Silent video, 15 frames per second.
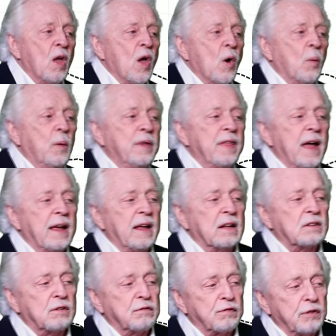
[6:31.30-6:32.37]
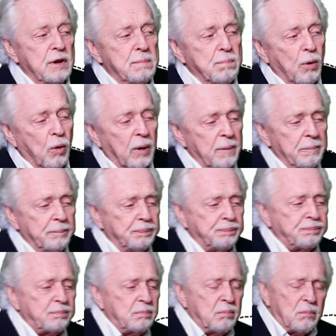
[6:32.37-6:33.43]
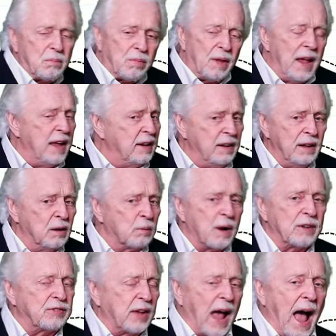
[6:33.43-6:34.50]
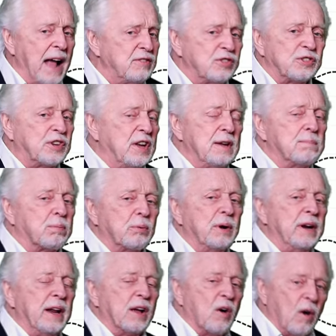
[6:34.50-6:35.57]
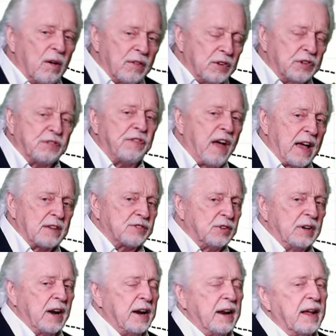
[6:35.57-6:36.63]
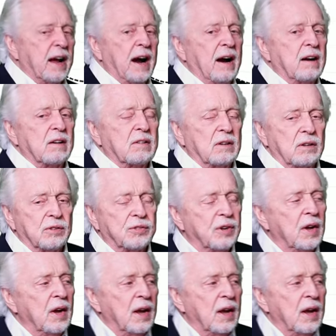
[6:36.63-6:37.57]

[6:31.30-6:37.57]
We then get to Freeport. And interesting, I just keep reading all these fascinating articles